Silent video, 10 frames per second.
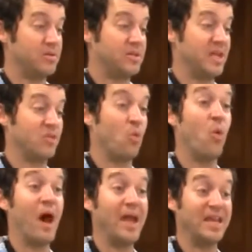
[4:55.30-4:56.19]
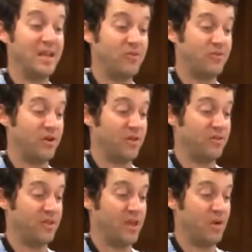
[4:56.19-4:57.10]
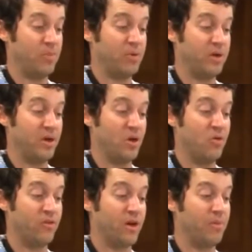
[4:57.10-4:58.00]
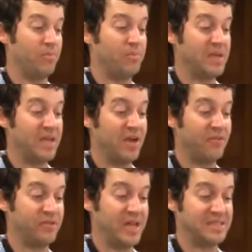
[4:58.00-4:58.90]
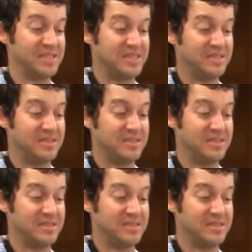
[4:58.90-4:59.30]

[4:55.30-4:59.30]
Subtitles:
take the wide end first, and I'll put it over. I'll be careful not to